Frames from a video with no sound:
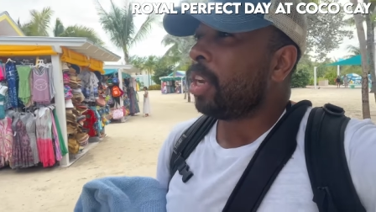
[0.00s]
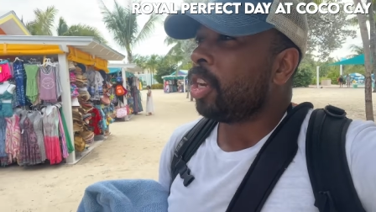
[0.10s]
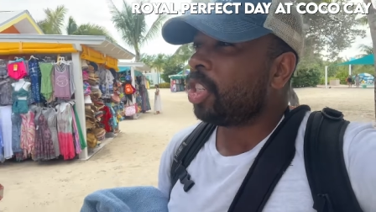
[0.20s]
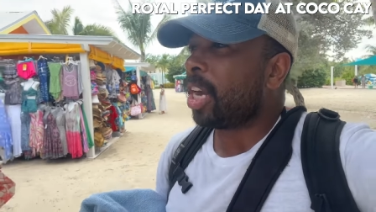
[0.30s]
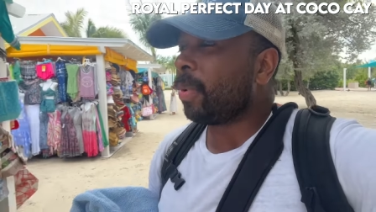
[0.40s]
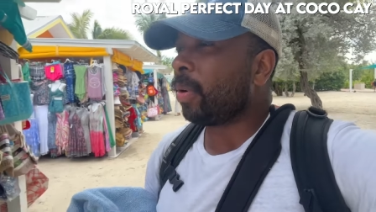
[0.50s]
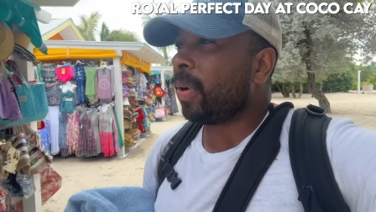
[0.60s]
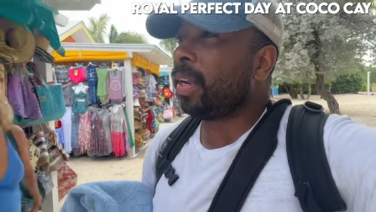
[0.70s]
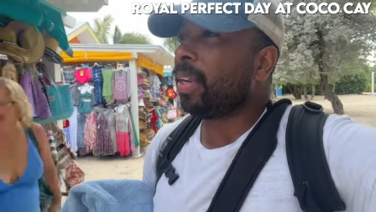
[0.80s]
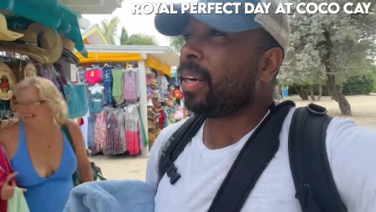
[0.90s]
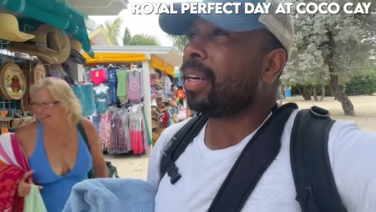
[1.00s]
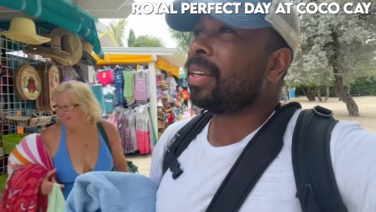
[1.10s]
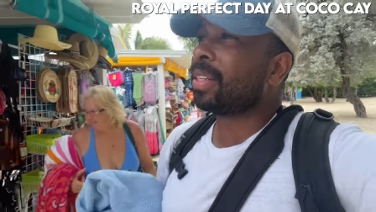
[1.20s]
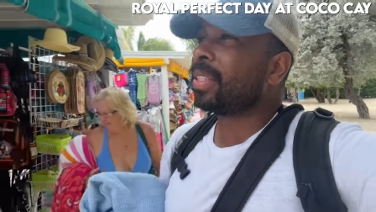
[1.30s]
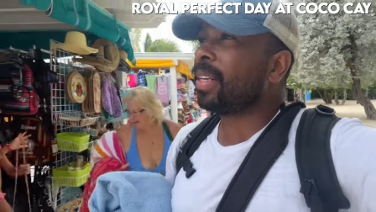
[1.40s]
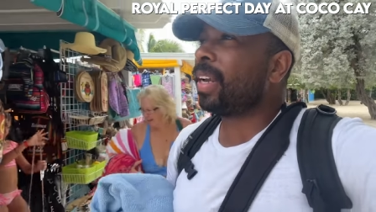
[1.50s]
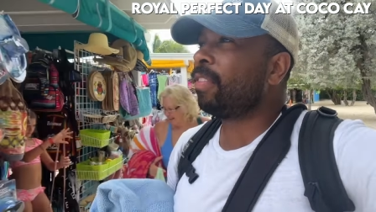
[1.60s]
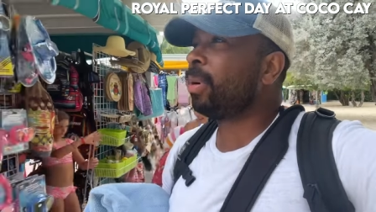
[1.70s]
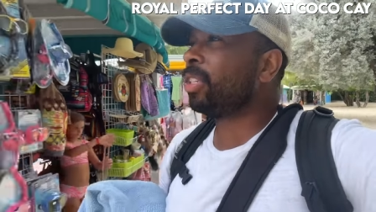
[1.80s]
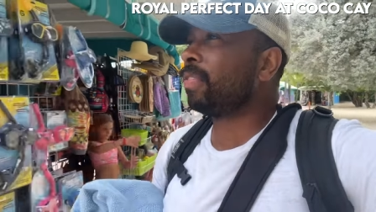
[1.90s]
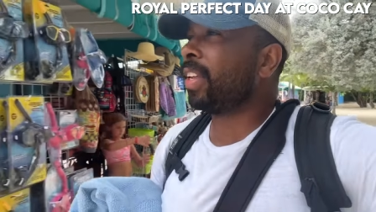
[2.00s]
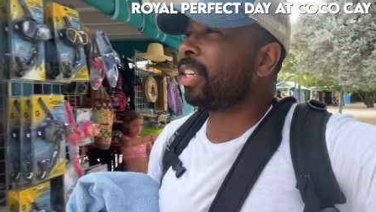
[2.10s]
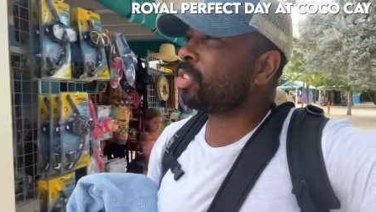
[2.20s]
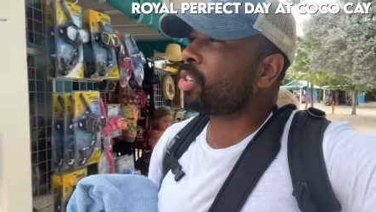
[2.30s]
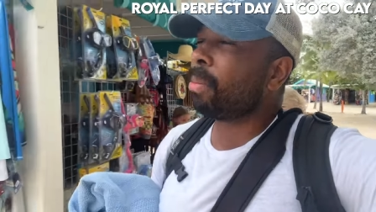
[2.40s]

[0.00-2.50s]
shopping around here. Looks like they have a bunch of like straw